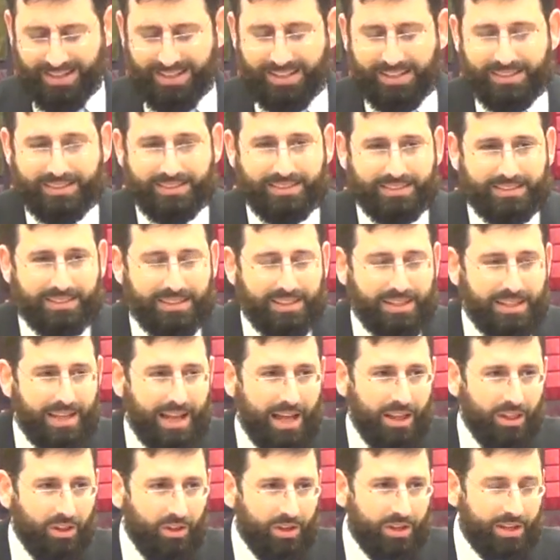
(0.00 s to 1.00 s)

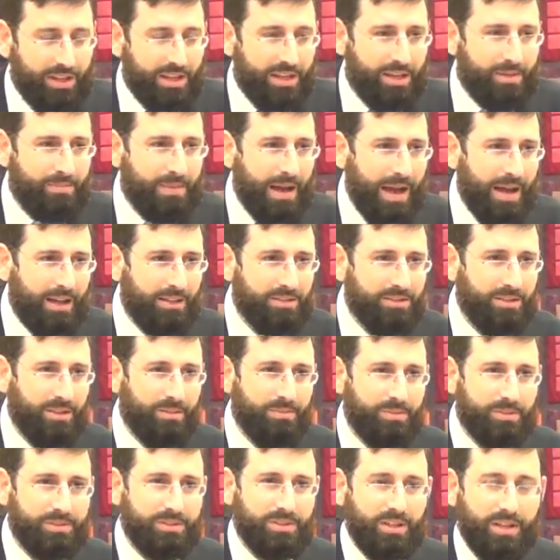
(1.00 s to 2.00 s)
Nesi Elokim
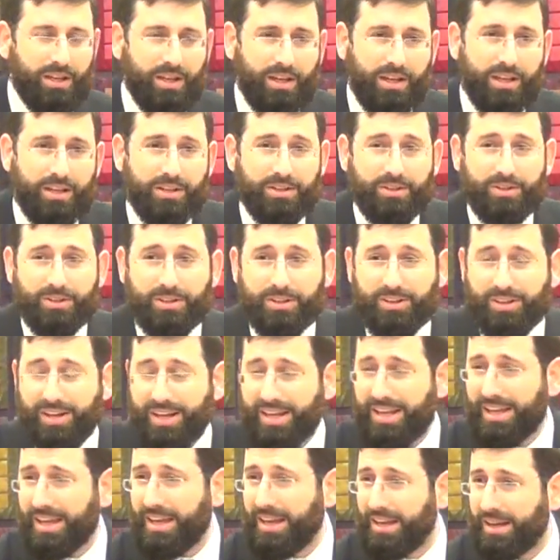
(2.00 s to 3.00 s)
Atah B'Sechenu, you're
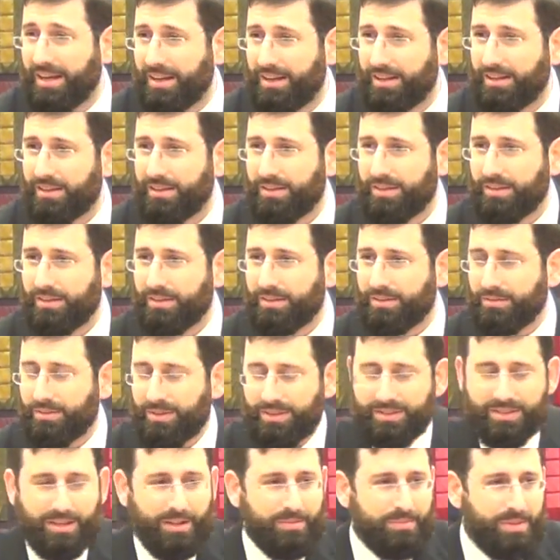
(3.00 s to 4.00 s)
a king.
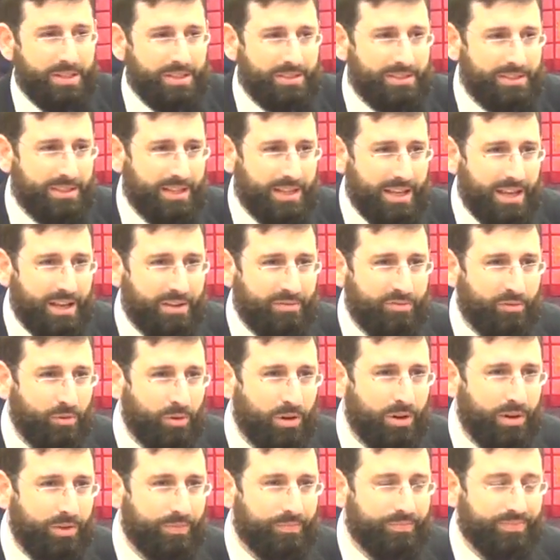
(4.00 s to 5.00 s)
What are you telling me he's a king
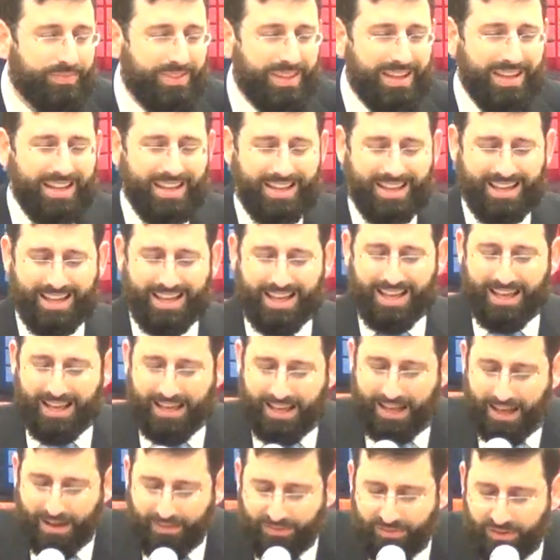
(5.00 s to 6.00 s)
for?
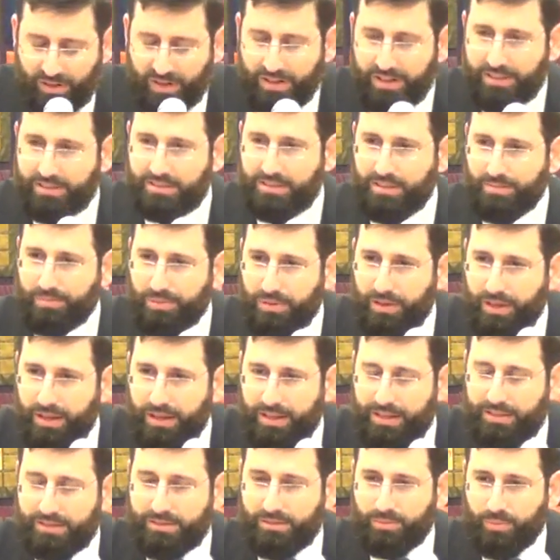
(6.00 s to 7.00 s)
Chevron is the
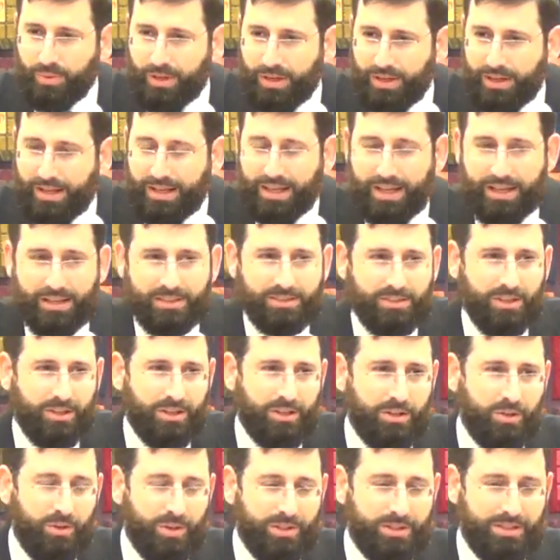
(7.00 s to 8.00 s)
place where kings
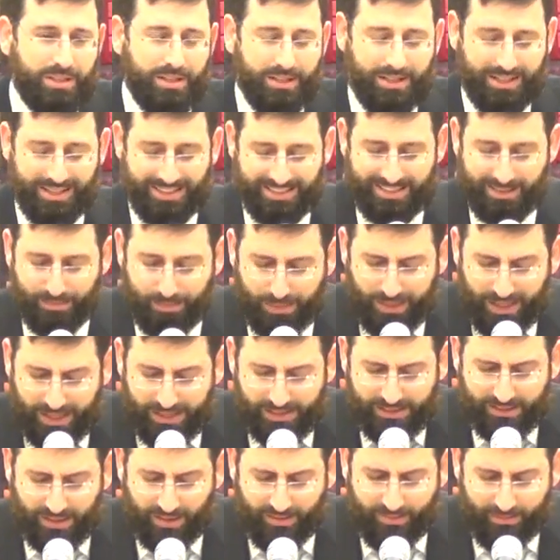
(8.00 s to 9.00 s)
are anointed. It's a
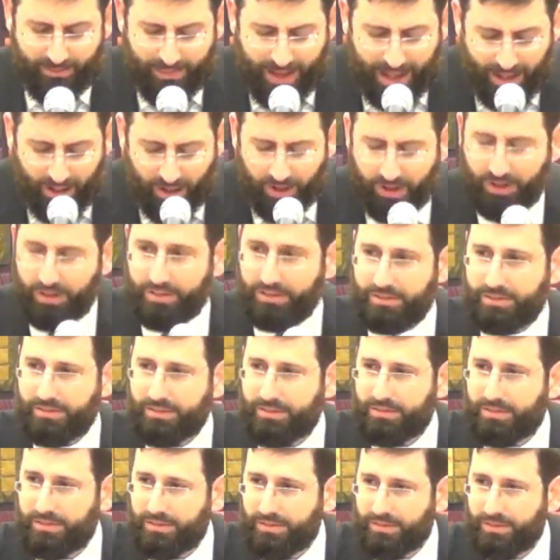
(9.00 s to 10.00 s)
place of
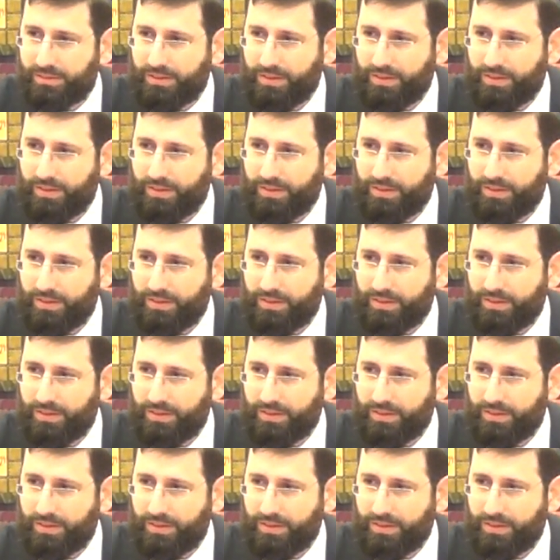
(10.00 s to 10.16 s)
Malchus.